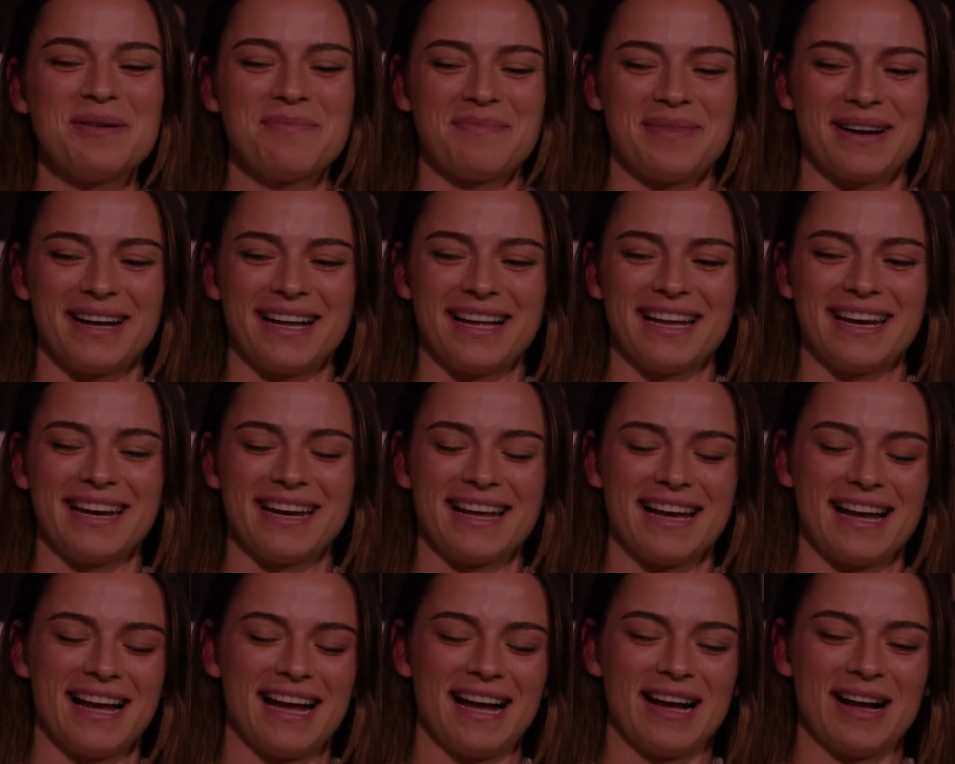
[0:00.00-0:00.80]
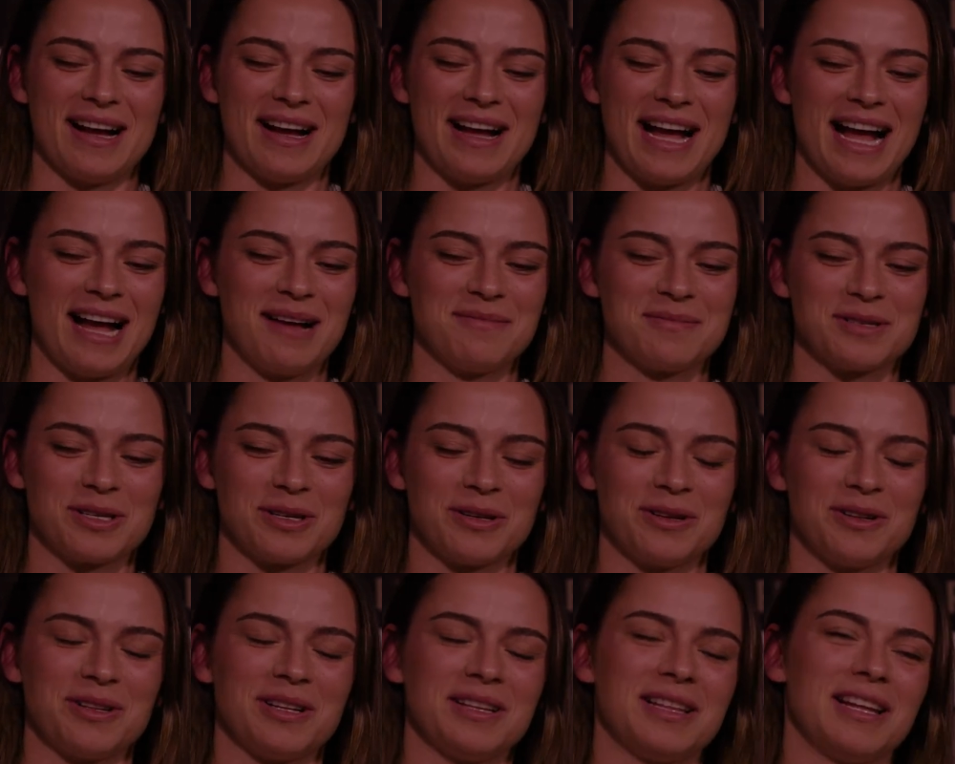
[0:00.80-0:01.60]
But
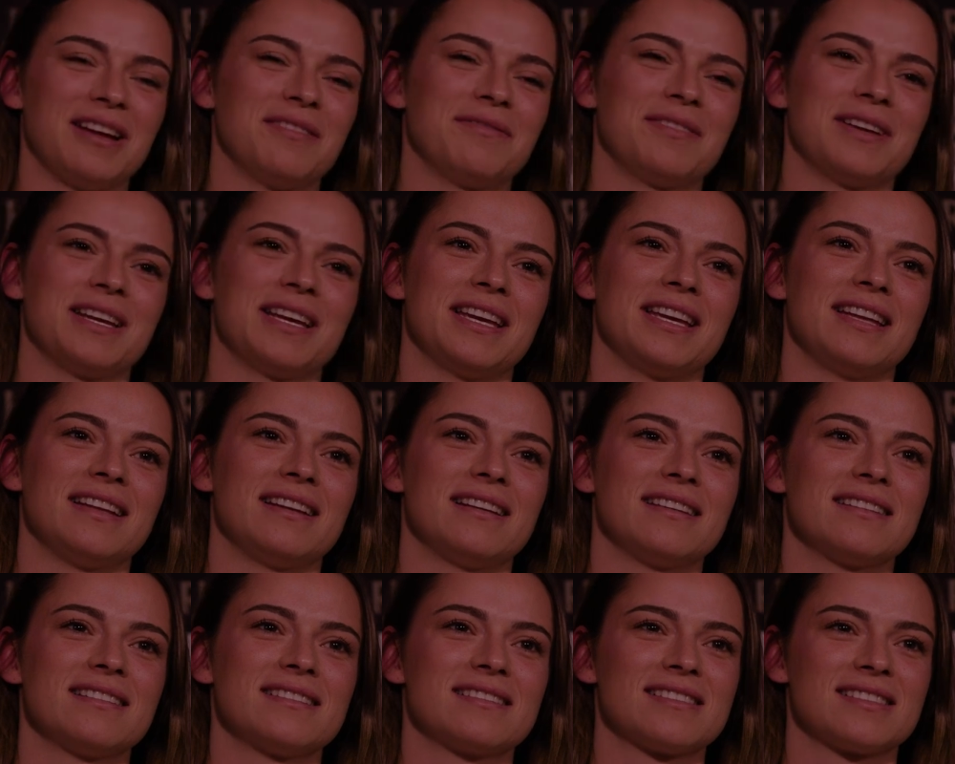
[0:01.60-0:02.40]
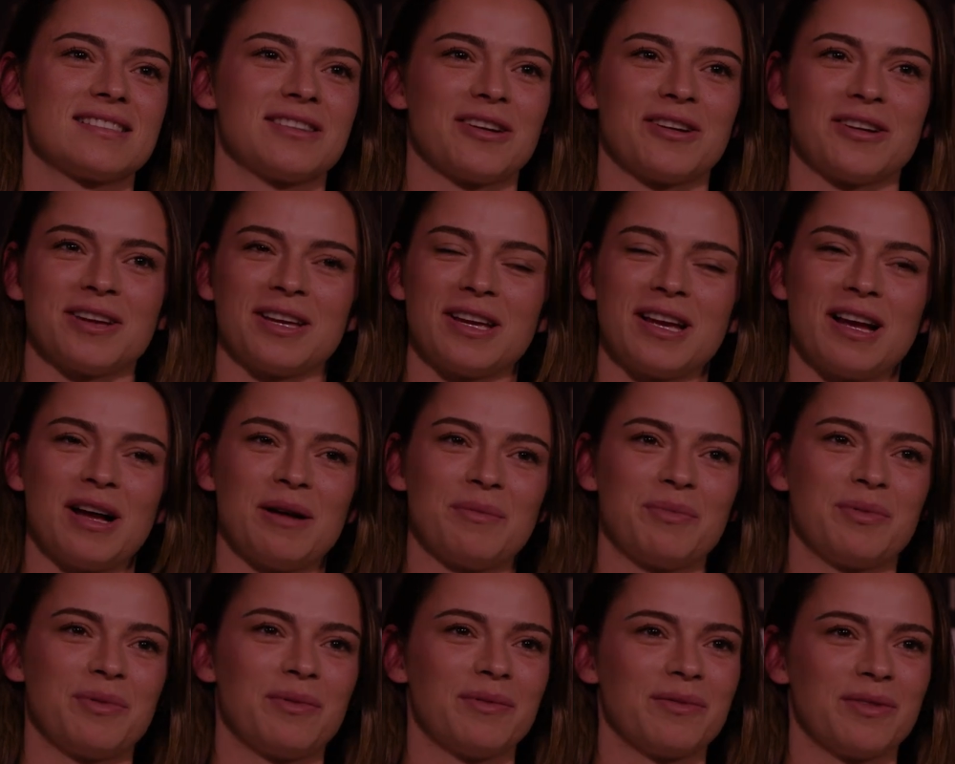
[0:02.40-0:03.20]
absolutely loving it, soaking
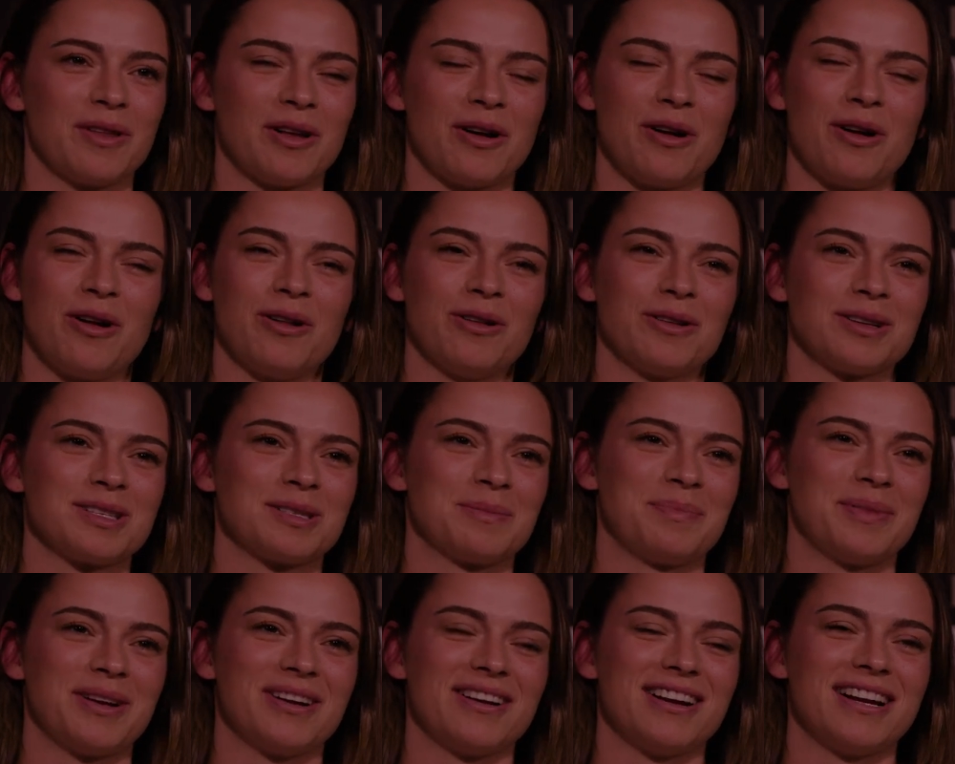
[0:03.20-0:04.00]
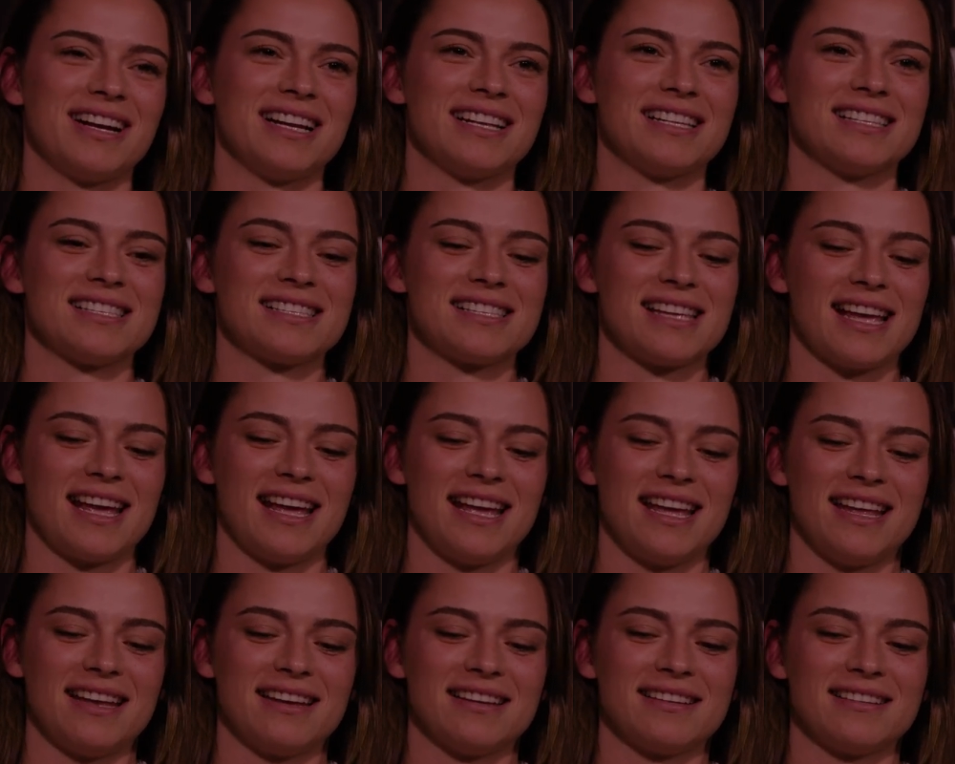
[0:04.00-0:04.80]
up the whole experience,
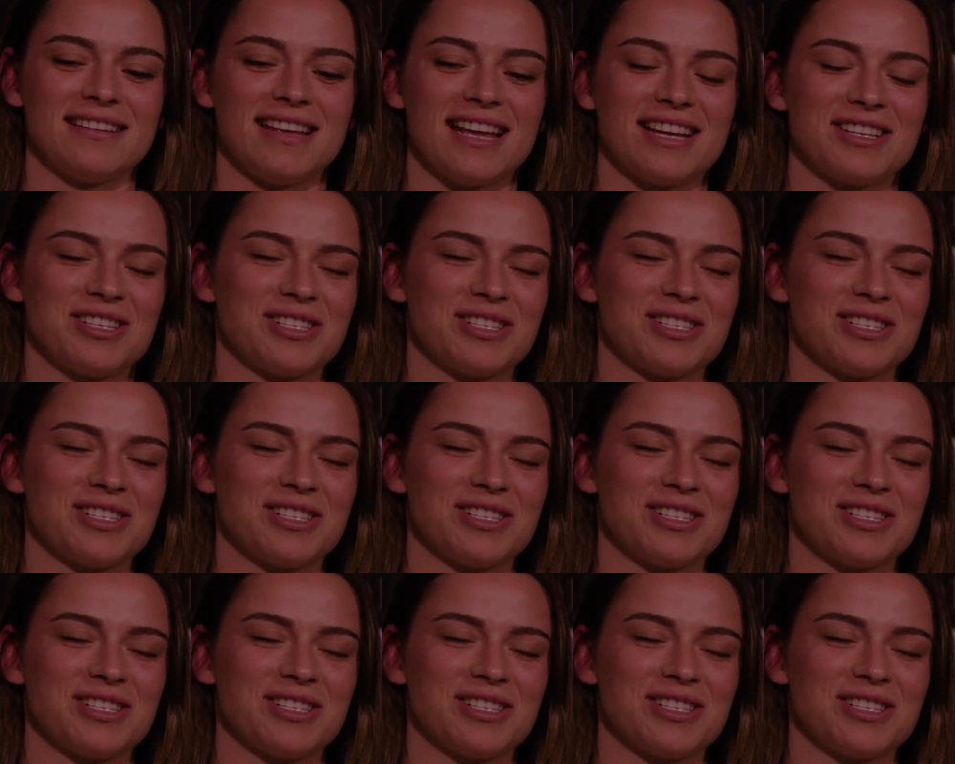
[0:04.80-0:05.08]
and yeah,